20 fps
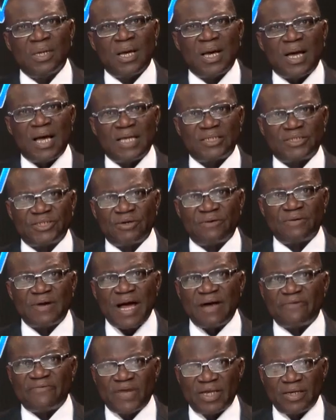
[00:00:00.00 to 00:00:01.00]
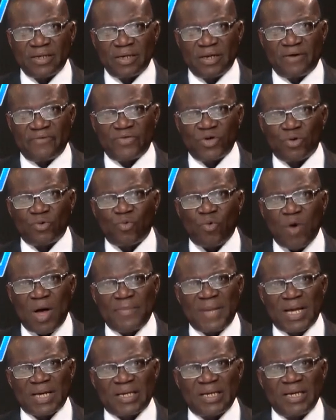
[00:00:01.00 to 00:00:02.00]
As the unraveling of the Okuama
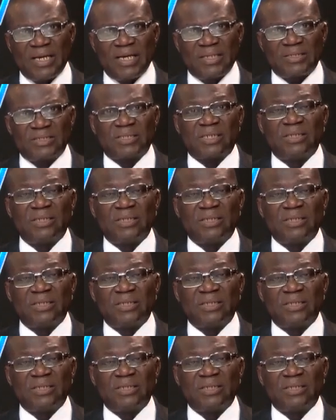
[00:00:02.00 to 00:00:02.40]
killings